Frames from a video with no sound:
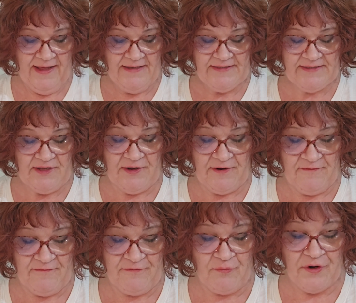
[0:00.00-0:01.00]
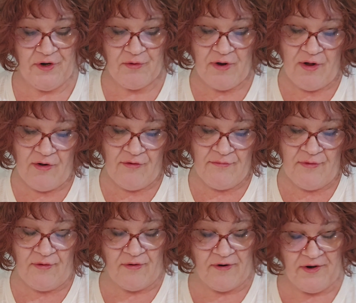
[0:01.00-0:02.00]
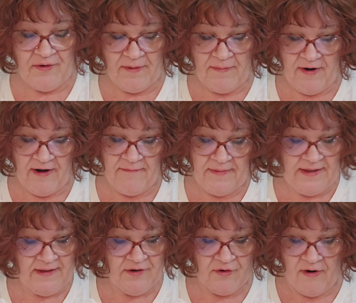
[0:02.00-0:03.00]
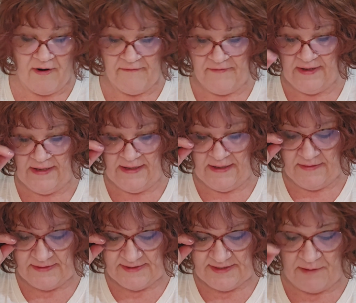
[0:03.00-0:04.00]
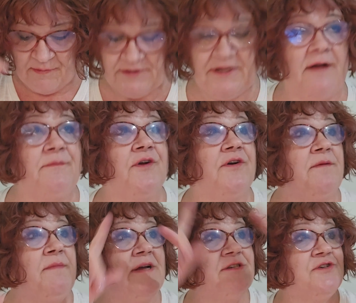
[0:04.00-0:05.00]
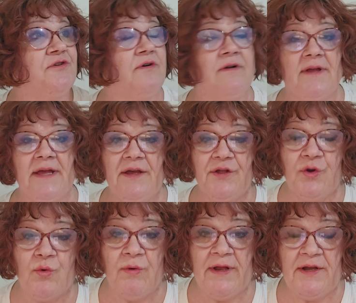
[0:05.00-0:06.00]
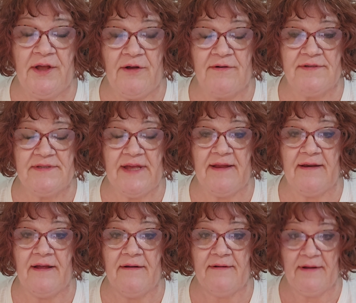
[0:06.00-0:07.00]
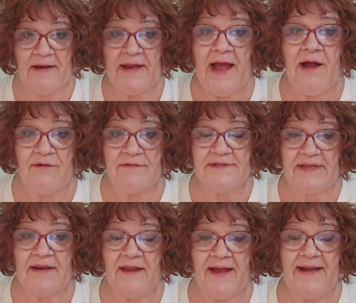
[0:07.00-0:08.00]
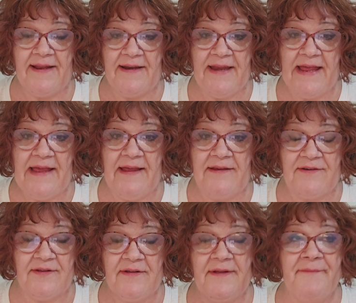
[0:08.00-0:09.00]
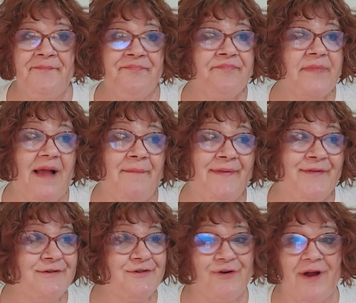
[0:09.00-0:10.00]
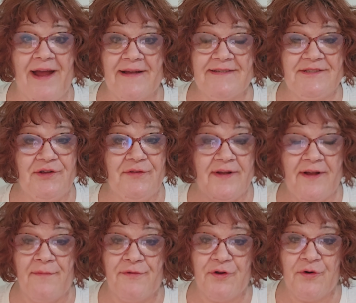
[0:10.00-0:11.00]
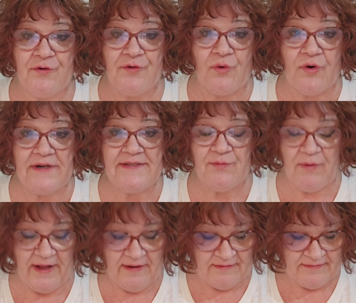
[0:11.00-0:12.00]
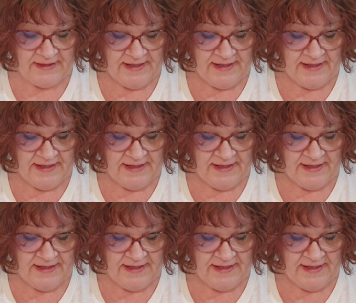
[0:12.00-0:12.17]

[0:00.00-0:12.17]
So for your home or your apartment, your RV in the summertime, you're going to measure your windows that allow sunlight in and heat. I mean, there's cracks too that come through your door as well.